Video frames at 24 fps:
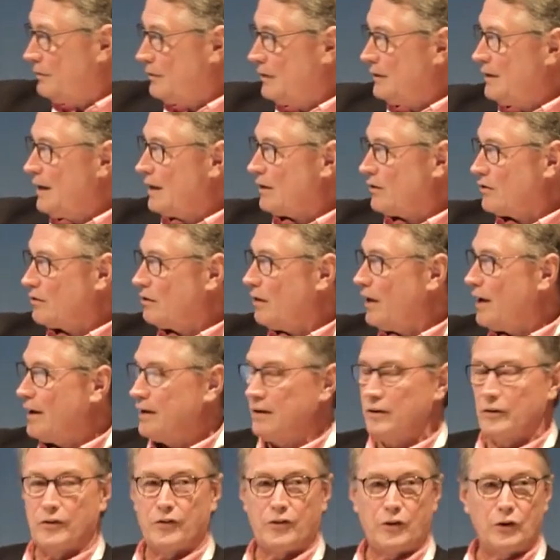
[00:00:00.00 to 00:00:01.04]
The next
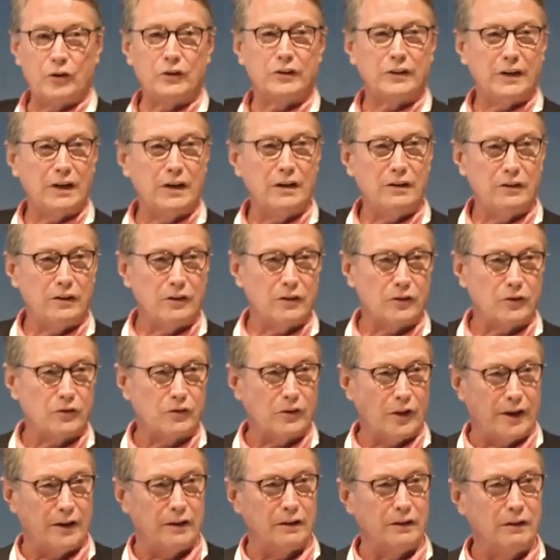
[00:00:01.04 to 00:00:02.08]
slide is 13
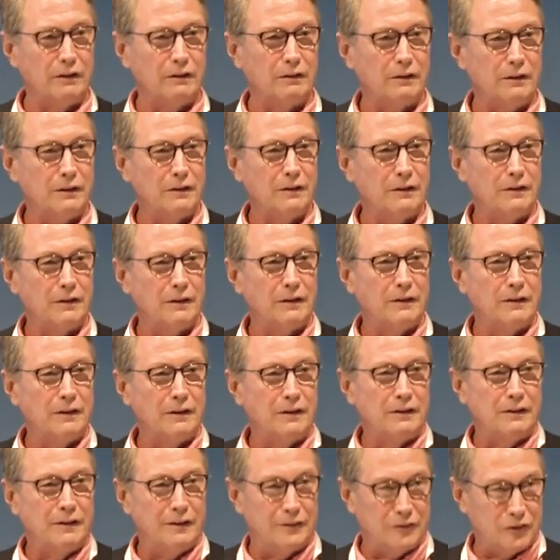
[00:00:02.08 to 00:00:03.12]
years later,
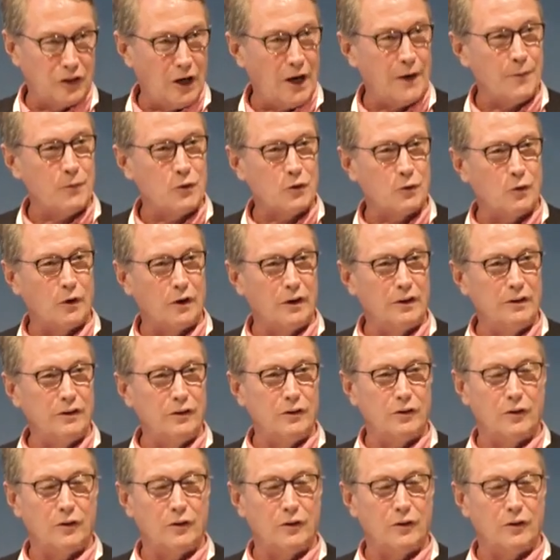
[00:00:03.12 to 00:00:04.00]
in Times Square in New